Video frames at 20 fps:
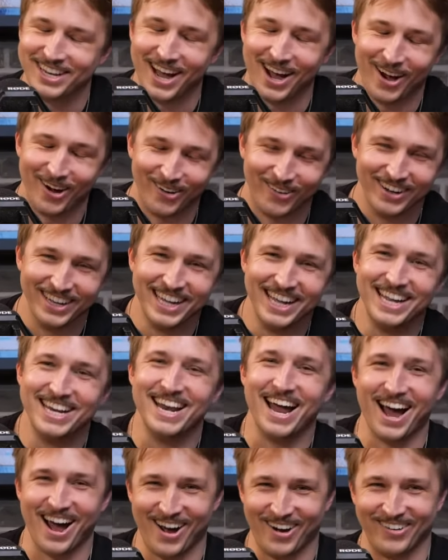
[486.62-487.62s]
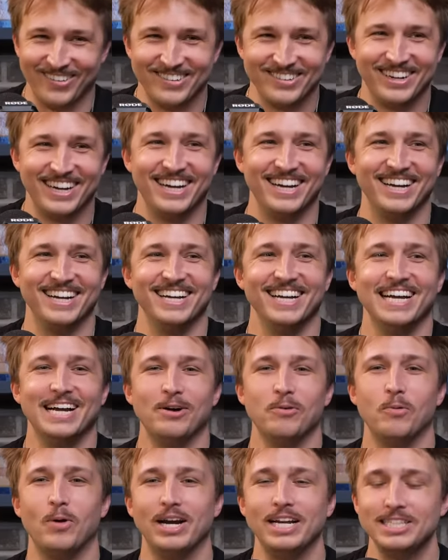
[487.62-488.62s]
no, no.
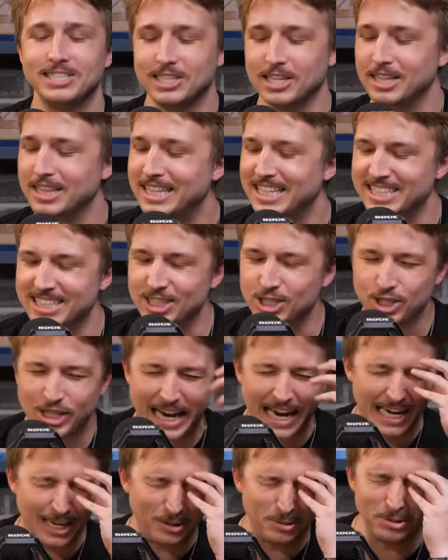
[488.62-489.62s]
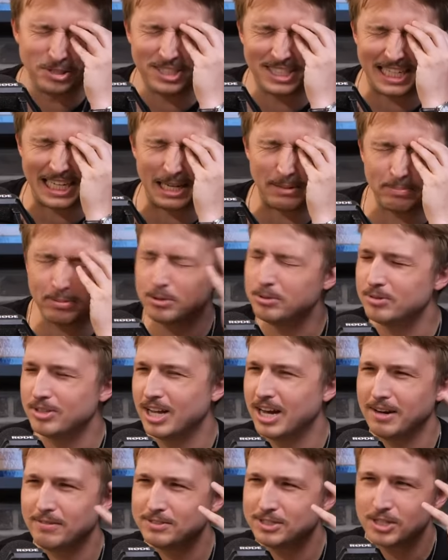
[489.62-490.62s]
what is this Shayne, who's deep, who
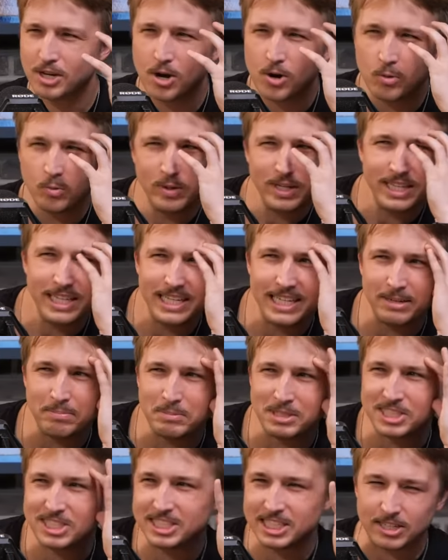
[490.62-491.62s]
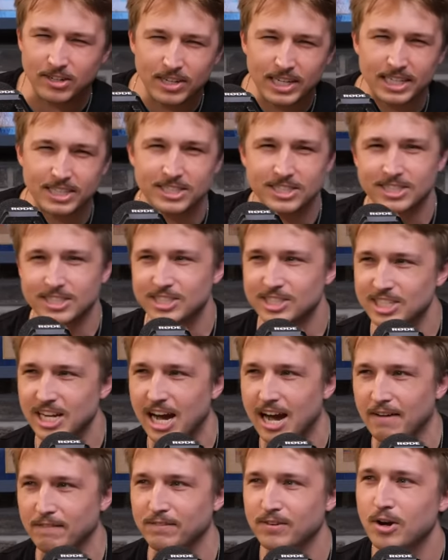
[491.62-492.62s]
loves really mysterious
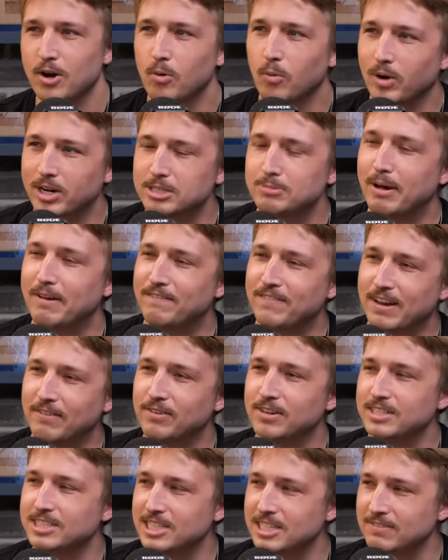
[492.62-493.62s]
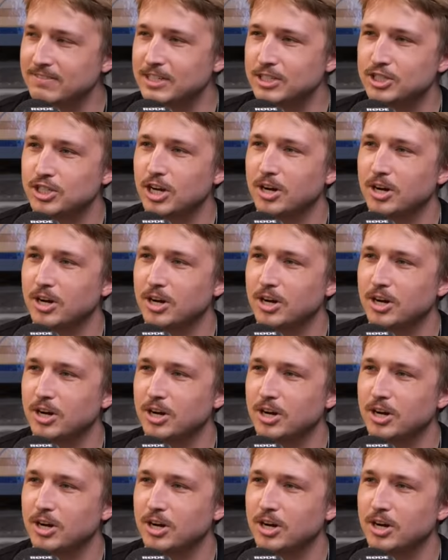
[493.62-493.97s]
stuff? What is my favorite TV